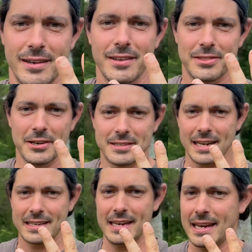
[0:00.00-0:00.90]
Third
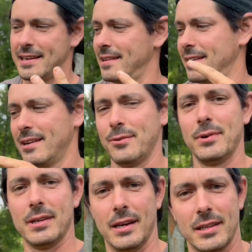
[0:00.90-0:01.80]
technique with
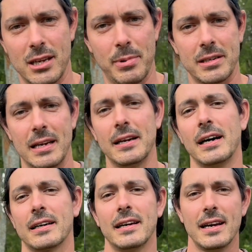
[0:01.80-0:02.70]
the Tabak
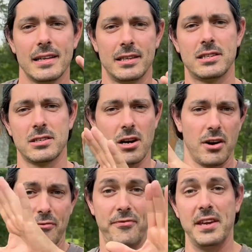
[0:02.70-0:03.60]
Toyok, this is our
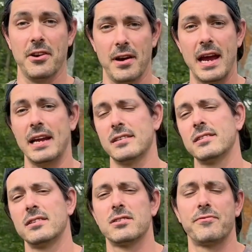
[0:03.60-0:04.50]
figure 8.
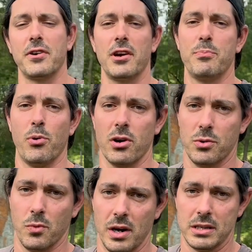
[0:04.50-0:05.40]
This is a very
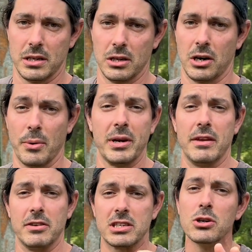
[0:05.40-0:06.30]
important one to learn. I'm going to give
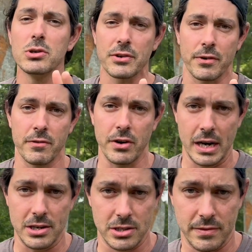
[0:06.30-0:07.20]
you 2 different
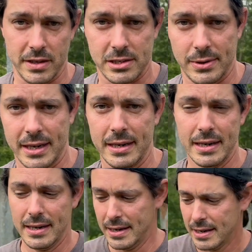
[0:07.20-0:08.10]
variations of this one.
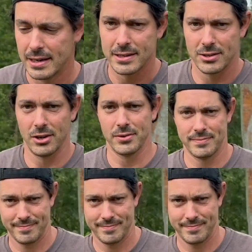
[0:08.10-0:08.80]
So